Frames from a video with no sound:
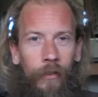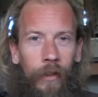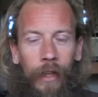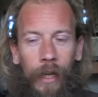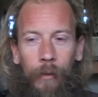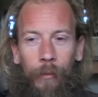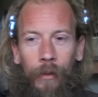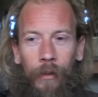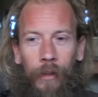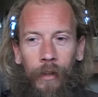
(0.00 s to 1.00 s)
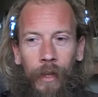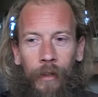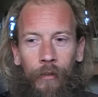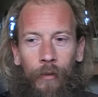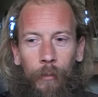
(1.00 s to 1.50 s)
to connect with her
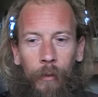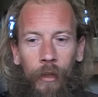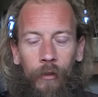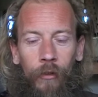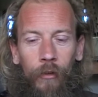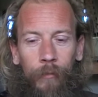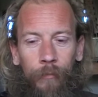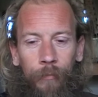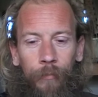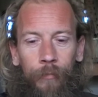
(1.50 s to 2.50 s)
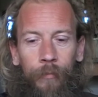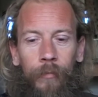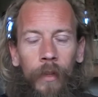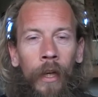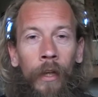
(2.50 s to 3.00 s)
again too much,
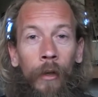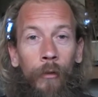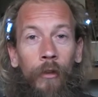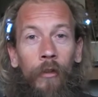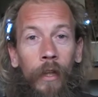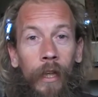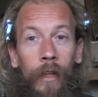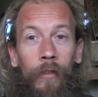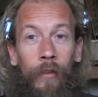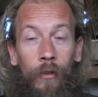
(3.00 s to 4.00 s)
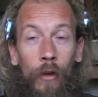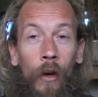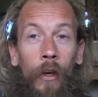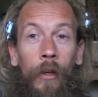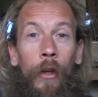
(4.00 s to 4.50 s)
and I was just connecting to
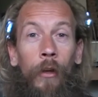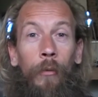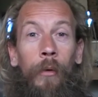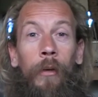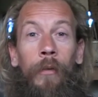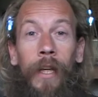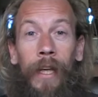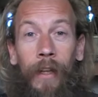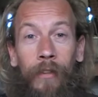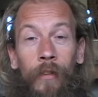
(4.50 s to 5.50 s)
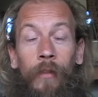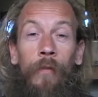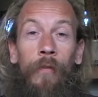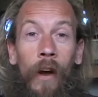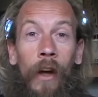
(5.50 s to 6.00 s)
God, I noticed when I was connecting to
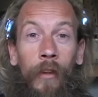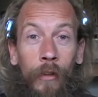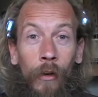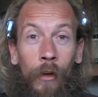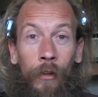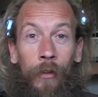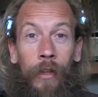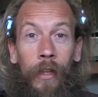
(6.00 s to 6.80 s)
Father God,